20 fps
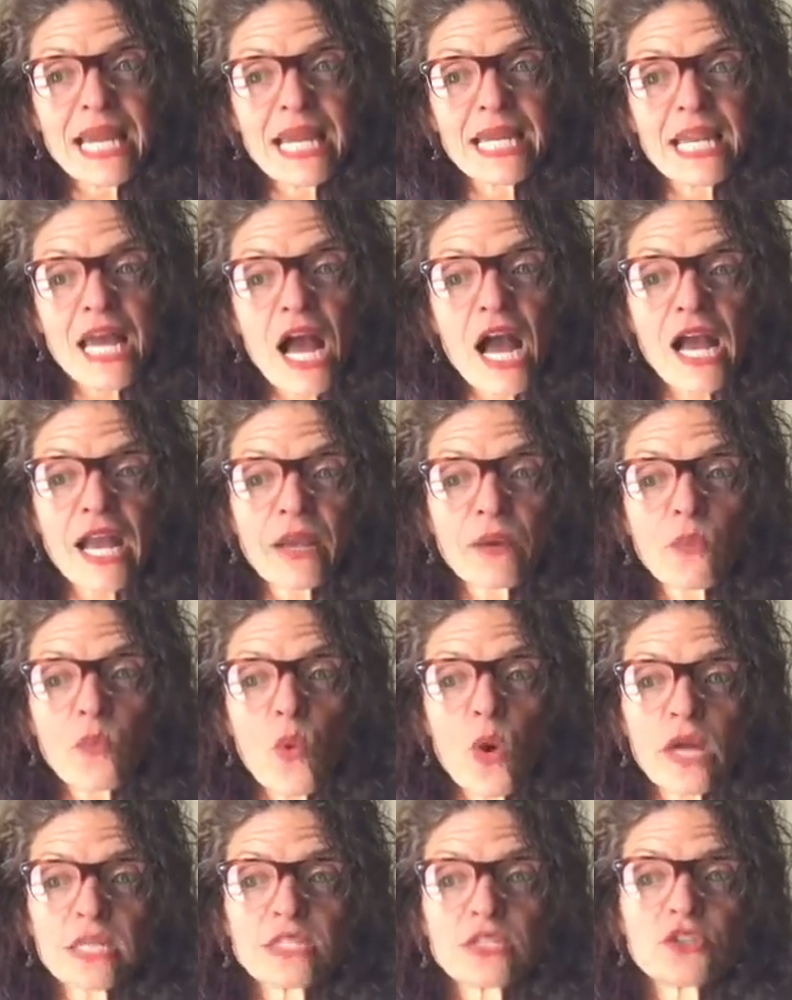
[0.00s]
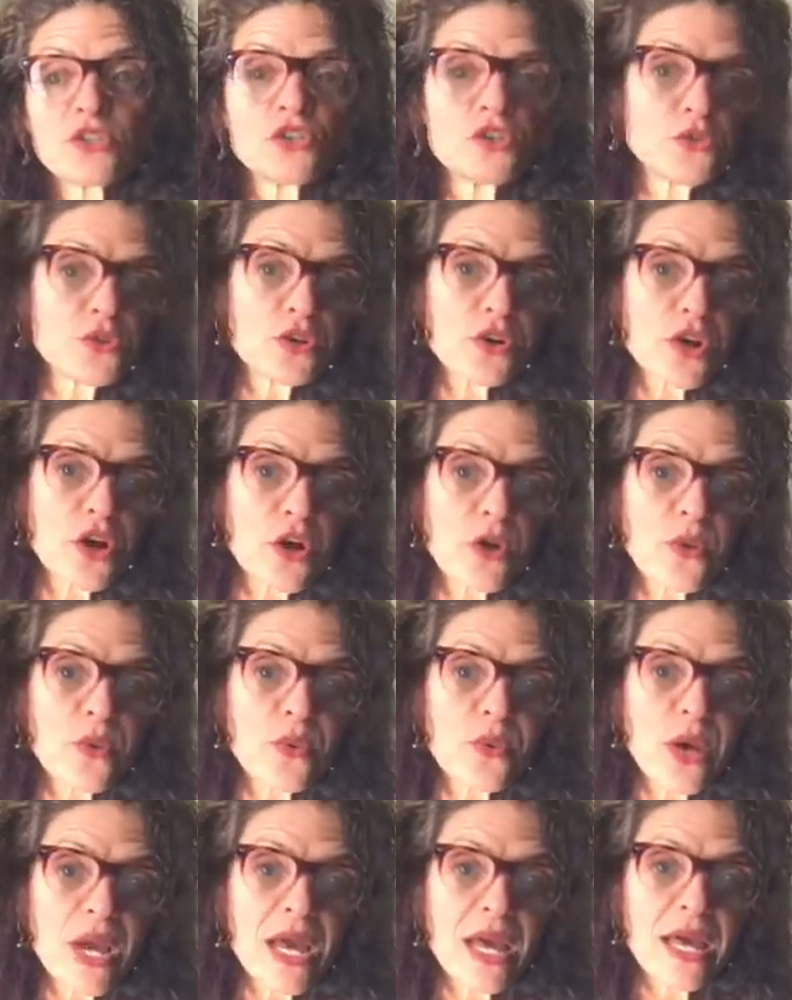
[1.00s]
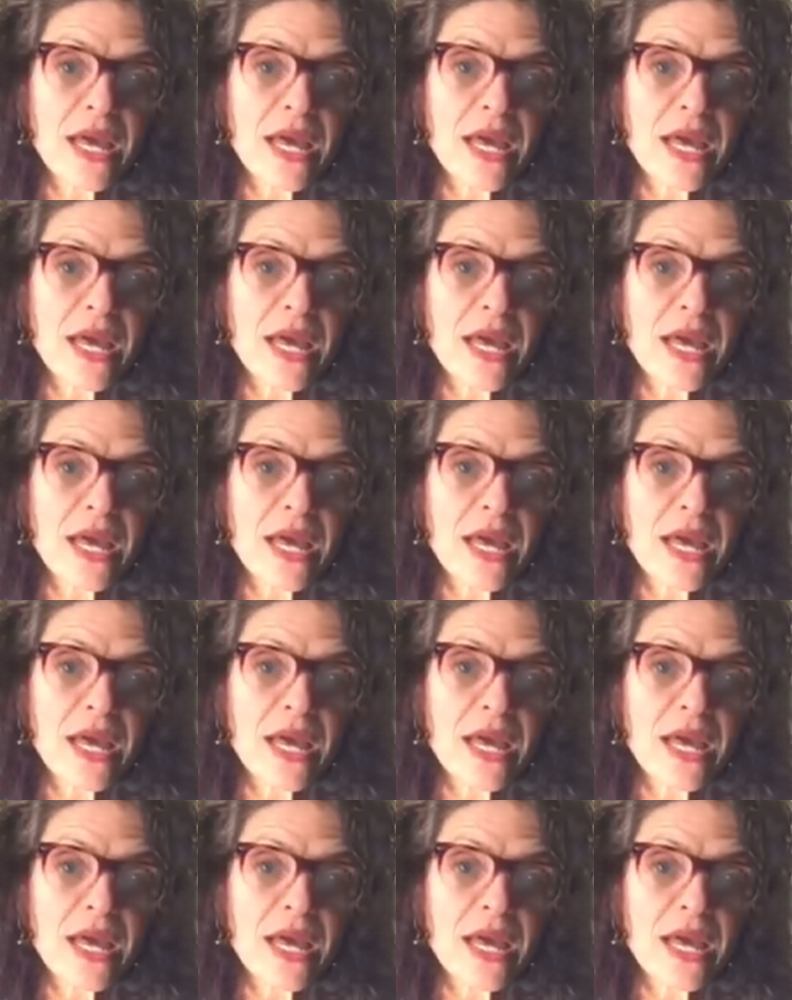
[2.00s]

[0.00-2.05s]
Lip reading: and I wanted you to know